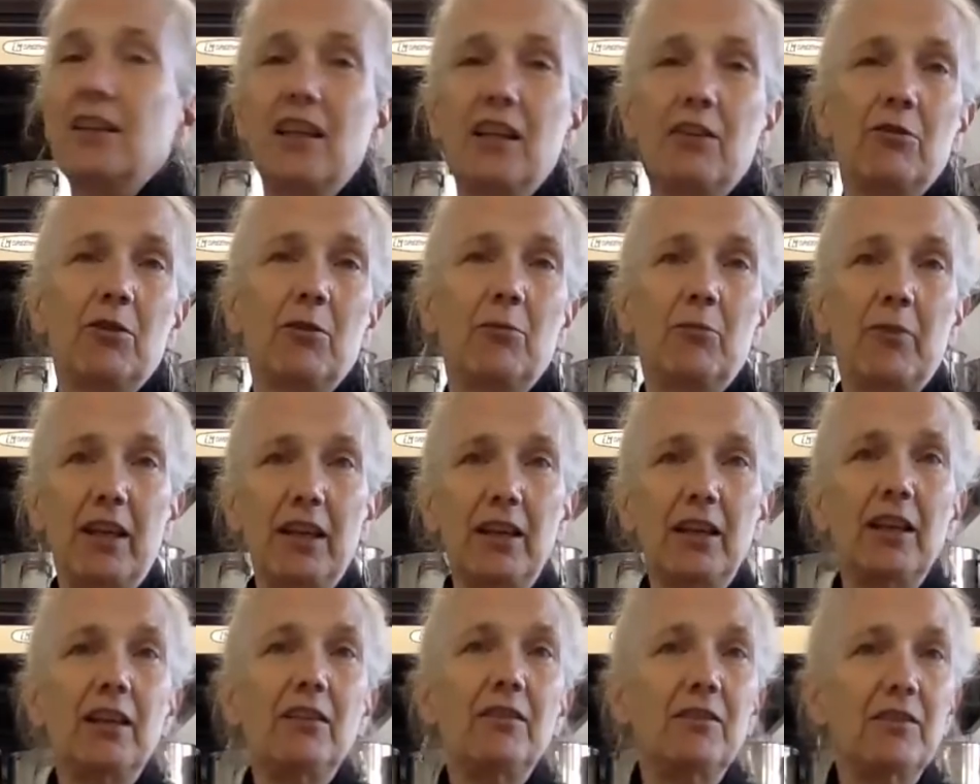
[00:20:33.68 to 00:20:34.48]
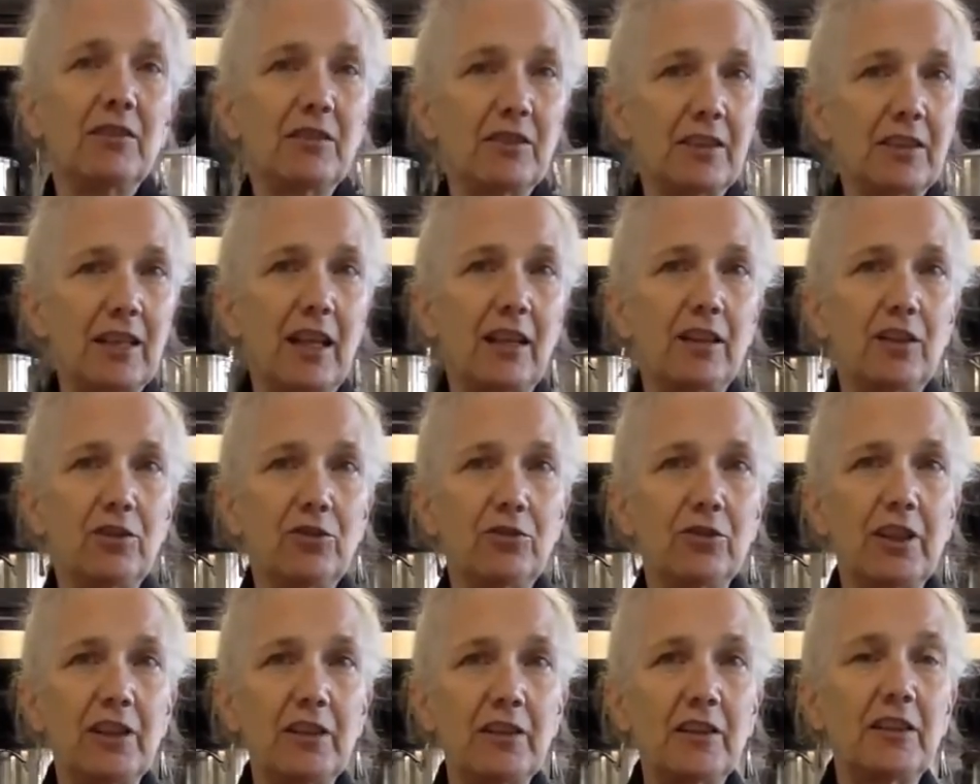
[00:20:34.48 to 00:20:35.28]
even making salad
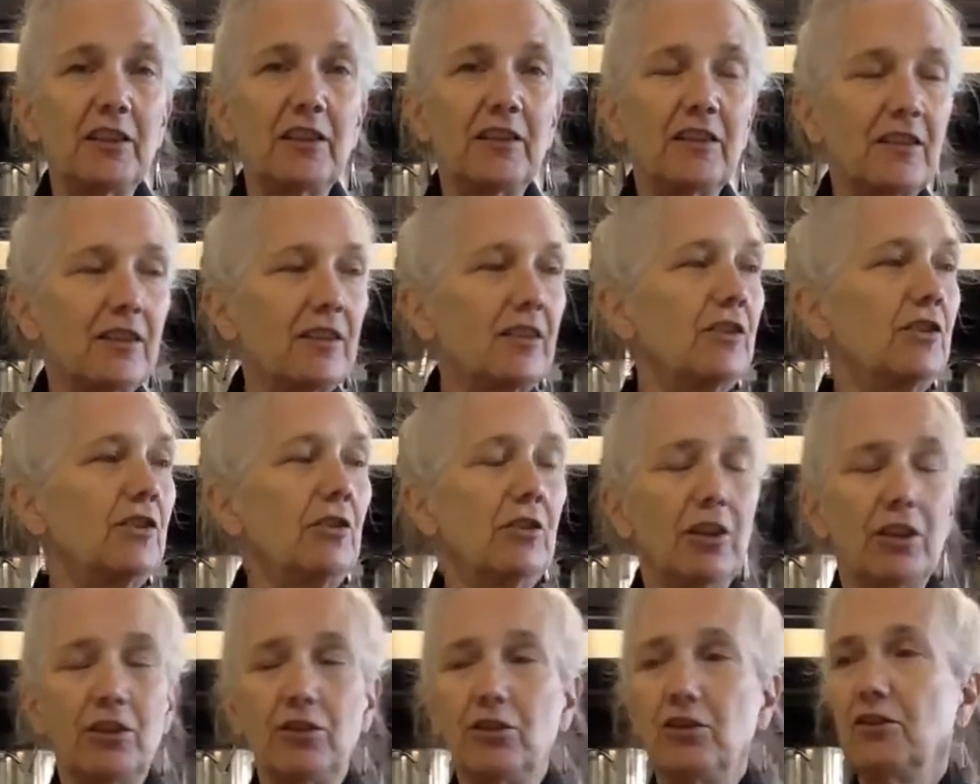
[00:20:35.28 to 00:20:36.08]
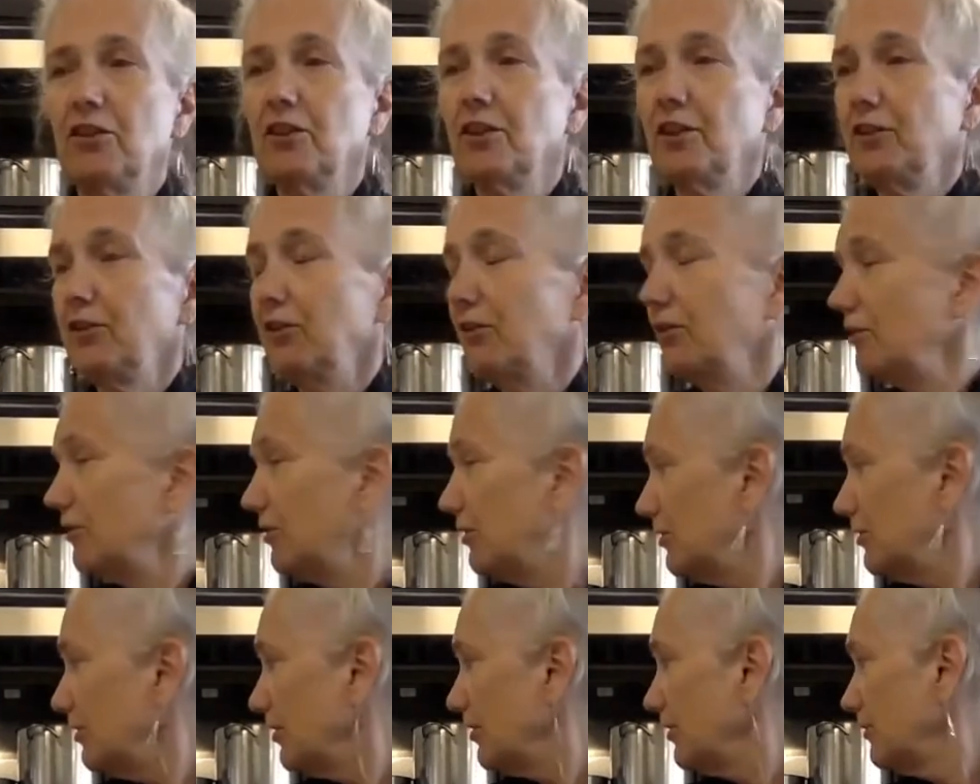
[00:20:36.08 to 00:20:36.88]
dressings, you can use canola oil.
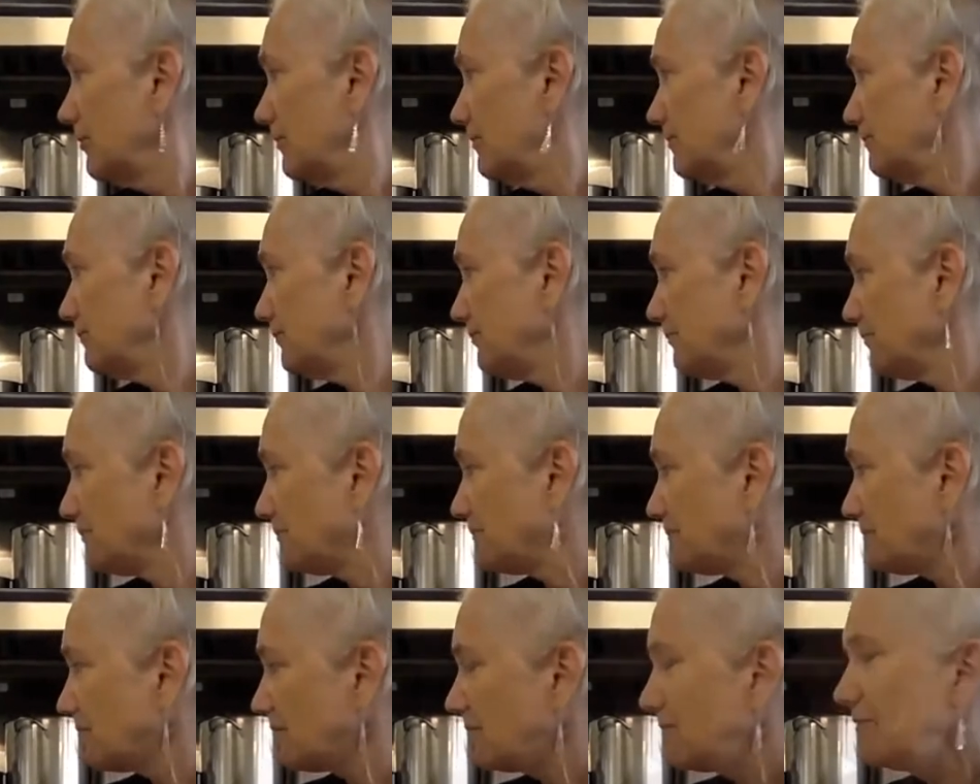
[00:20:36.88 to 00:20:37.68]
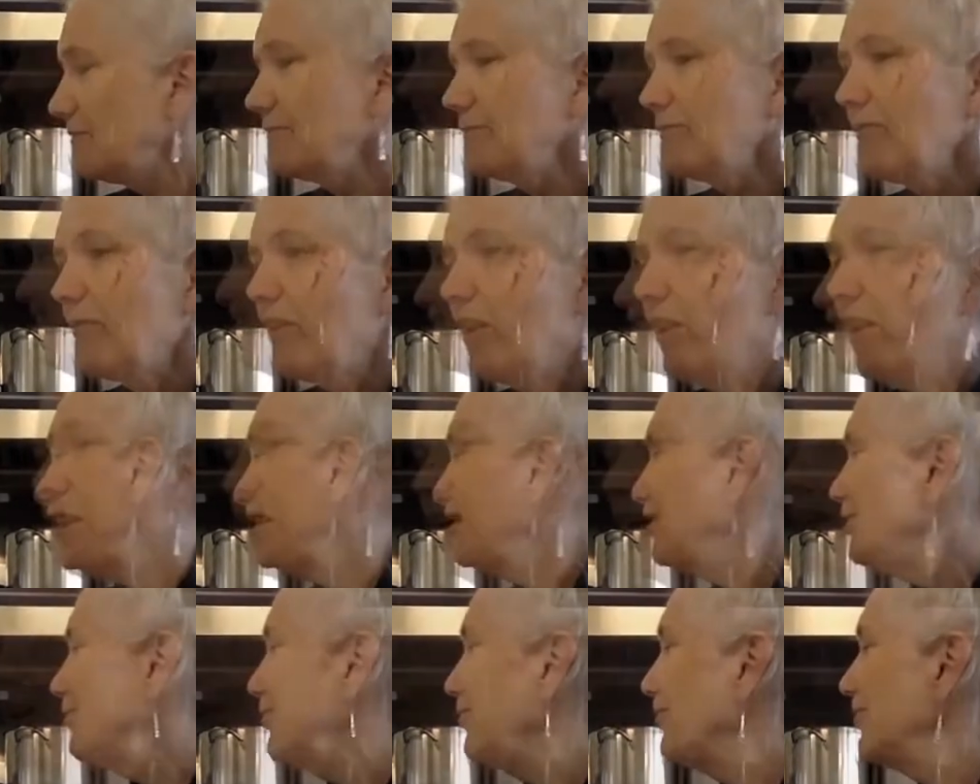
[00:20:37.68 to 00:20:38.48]

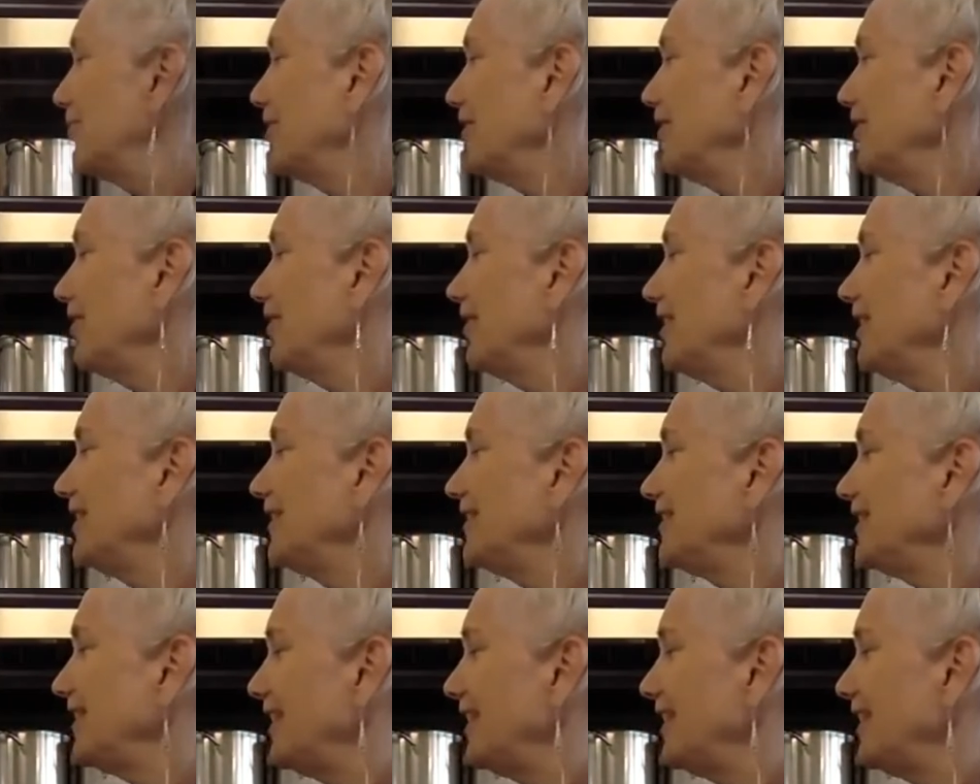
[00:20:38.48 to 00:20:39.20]
Vegetable oil is